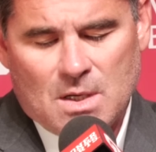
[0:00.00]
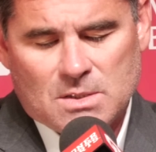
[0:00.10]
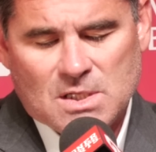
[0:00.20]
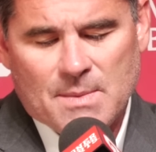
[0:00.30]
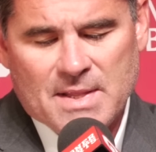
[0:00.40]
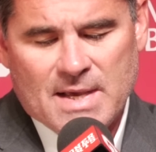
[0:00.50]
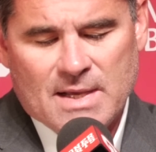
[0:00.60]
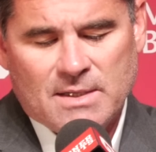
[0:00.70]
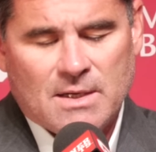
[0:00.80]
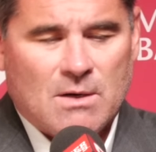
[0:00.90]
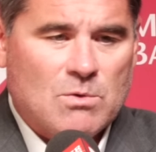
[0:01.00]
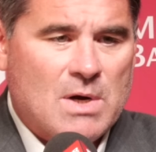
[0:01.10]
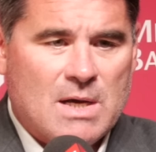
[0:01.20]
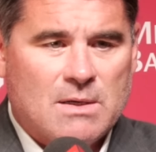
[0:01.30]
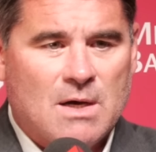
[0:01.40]
Some of that, we're
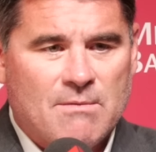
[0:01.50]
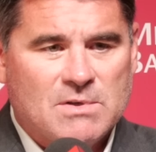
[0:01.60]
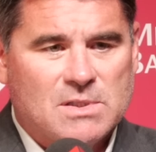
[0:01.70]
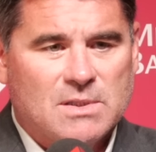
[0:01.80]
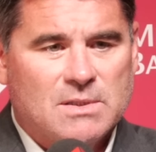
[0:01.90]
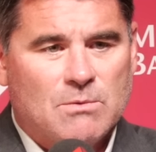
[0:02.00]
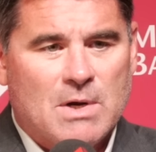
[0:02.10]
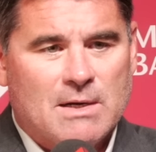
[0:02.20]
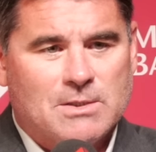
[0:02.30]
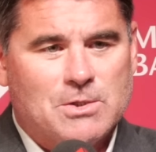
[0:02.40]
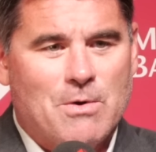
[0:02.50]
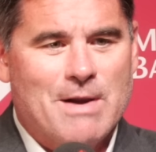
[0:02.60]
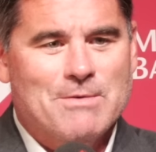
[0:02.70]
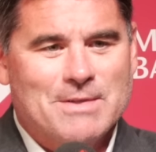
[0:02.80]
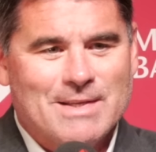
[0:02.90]
not going to show
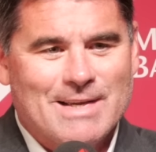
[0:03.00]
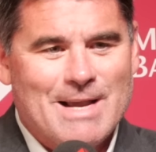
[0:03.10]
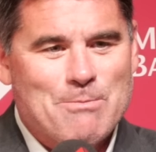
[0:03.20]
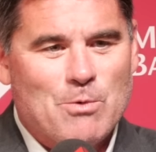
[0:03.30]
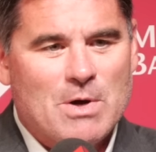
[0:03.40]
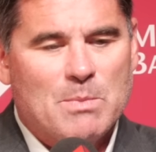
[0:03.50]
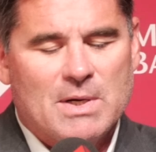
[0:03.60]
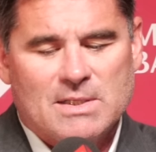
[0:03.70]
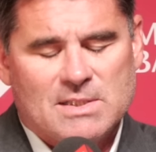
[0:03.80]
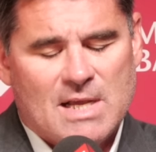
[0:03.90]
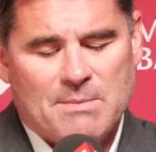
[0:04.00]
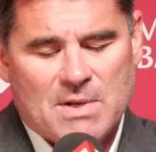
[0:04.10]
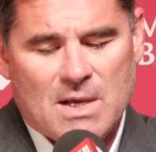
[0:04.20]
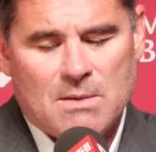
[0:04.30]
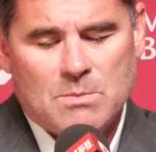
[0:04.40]
everything game one, but at the same
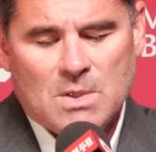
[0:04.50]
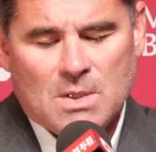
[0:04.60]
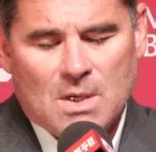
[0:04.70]
time,